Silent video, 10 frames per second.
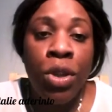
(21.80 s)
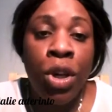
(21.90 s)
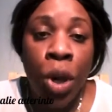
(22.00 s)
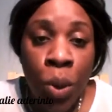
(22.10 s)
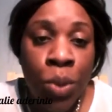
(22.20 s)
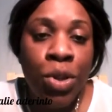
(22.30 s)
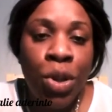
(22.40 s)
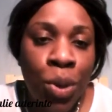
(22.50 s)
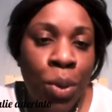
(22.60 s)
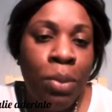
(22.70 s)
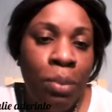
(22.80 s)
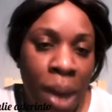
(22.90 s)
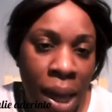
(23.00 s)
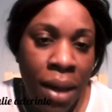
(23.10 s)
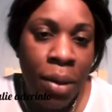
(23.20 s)
go-to
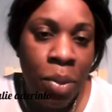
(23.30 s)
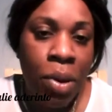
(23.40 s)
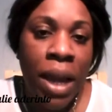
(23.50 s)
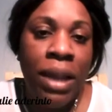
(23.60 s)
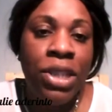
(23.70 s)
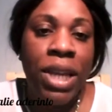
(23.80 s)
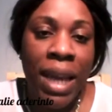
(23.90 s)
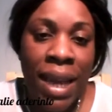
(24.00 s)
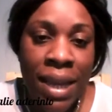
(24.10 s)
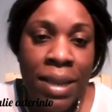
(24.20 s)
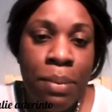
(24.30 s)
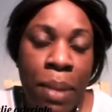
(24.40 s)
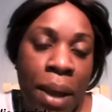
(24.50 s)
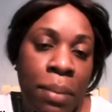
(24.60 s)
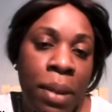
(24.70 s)
makeup range is
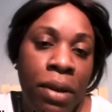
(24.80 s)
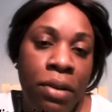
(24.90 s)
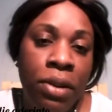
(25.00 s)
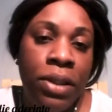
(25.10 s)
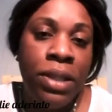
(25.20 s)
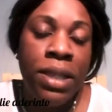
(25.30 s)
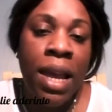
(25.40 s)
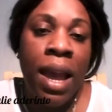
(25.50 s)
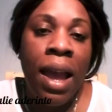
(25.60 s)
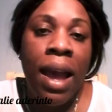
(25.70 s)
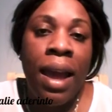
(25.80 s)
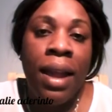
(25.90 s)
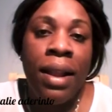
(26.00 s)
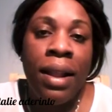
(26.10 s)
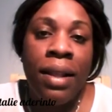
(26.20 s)
Bare Minerals,
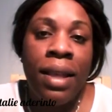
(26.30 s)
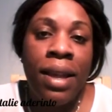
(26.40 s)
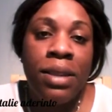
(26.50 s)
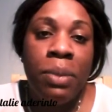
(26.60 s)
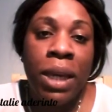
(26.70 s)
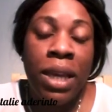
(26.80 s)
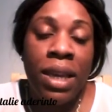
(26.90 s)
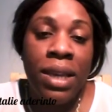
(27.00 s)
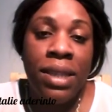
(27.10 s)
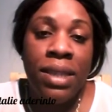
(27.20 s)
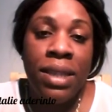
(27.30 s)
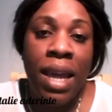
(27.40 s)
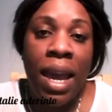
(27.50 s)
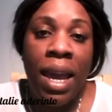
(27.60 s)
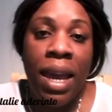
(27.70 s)
and that's because
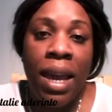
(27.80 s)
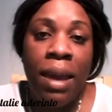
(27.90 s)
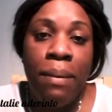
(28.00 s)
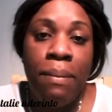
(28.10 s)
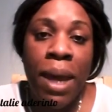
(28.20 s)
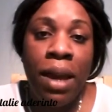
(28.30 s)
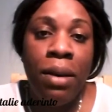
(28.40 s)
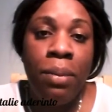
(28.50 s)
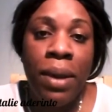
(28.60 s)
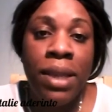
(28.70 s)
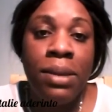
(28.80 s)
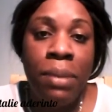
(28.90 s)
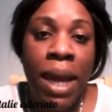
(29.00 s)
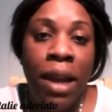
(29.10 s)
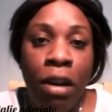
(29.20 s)
makeup is
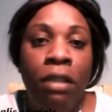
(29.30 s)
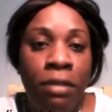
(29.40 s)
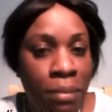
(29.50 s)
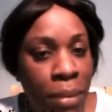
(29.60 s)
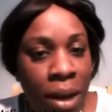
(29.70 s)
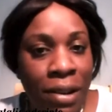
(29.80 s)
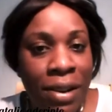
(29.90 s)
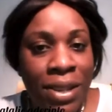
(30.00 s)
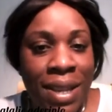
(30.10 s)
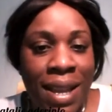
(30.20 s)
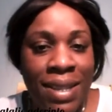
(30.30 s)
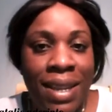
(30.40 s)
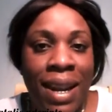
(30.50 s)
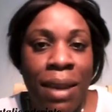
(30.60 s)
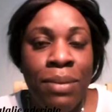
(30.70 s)
made of minerals, as
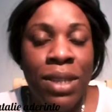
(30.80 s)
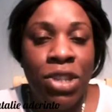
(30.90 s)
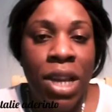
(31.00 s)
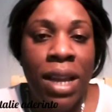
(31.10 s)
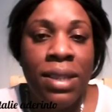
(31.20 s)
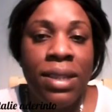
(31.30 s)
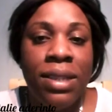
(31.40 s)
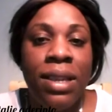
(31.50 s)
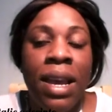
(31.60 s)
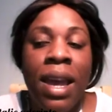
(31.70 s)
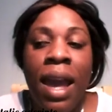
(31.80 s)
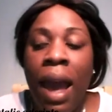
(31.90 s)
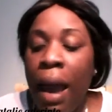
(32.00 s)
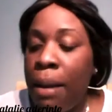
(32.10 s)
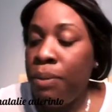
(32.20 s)
the name suggests.
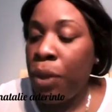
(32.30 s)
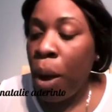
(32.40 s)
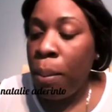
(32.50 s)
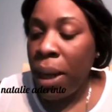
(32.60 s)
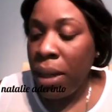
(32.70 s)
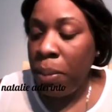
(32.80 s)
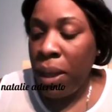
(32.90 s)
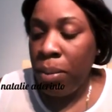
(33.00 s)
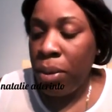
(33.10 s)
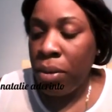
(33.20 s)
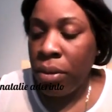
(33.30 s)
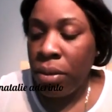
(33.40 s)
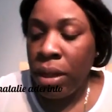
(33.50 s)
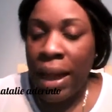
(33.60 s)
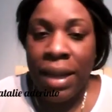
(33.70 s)
Not many
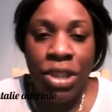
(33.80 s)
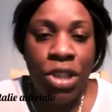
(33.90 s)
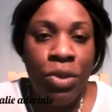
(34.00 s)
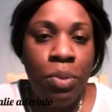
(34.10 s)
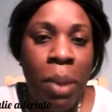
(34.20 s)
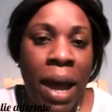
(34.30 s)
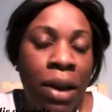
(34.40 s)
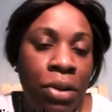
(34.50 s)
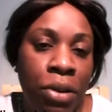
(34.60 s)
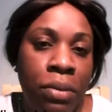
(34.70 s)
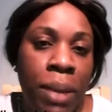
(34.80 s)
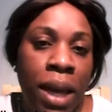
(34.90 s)
people like to use powdered